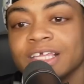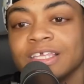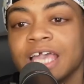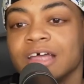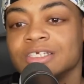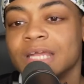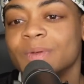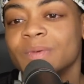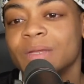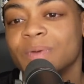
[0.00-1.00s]
y'all try to
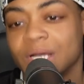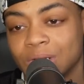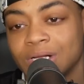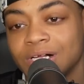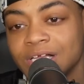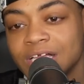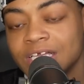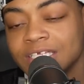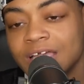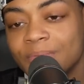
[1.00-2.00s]
put me in a pickle.
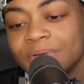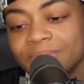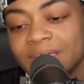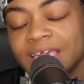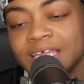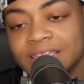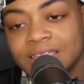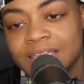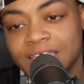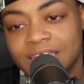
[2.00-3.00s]
Y'all put me in
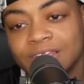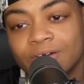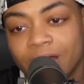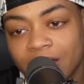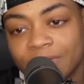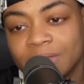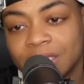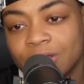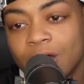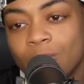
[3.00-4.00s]
lead of the choreography, but
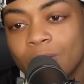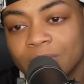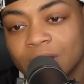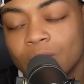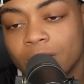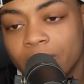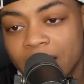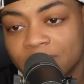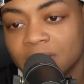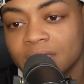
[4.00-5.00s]
then don't want me to
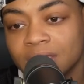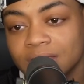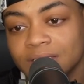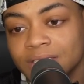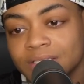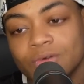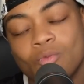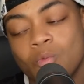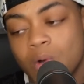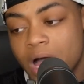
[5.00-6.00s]
choreograph it.
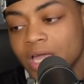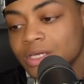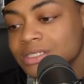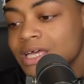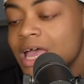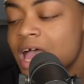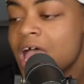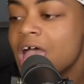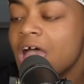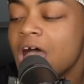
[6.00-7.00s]
Wild.
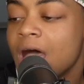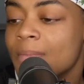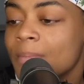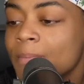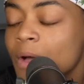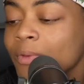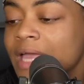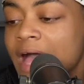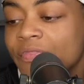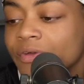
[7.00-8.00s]
Um, but we
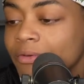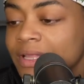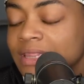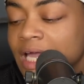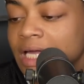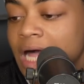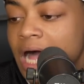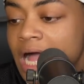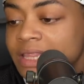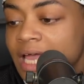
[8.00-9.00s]
got through it, thank
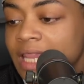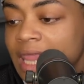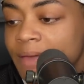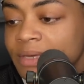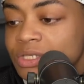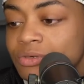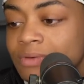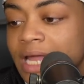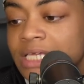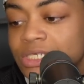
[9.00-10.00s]
God. They let me do
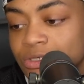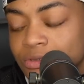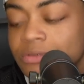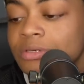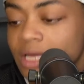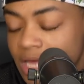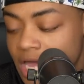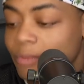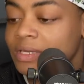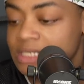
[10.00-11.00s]
what I do
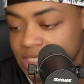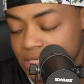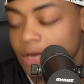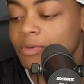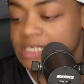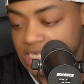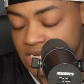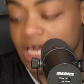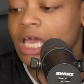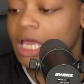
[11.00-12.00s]
and we did and we did
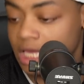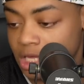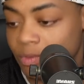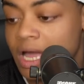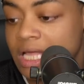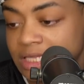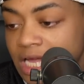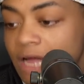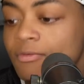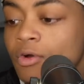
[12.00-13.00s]
it. We got there. Of